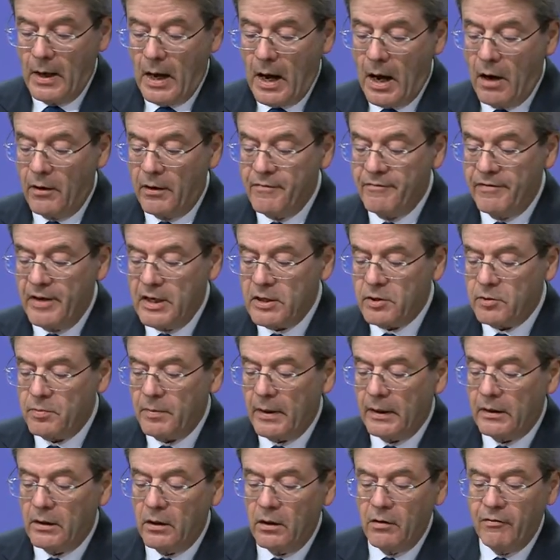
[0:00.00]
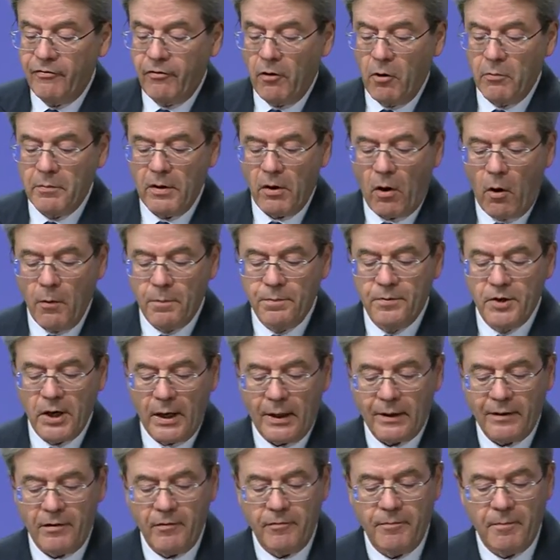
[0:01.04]
our investment and reform
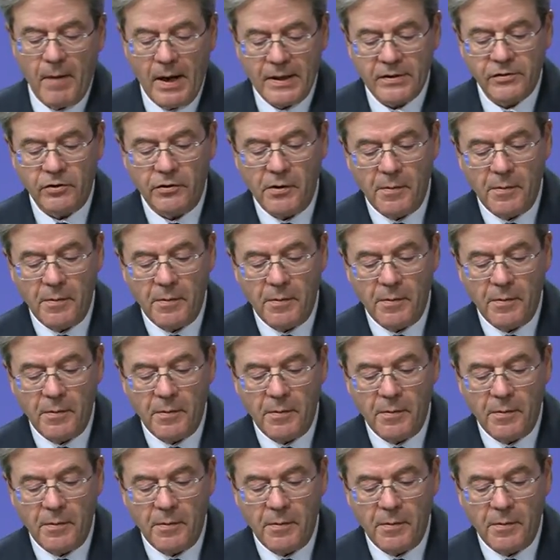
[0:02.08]
objective must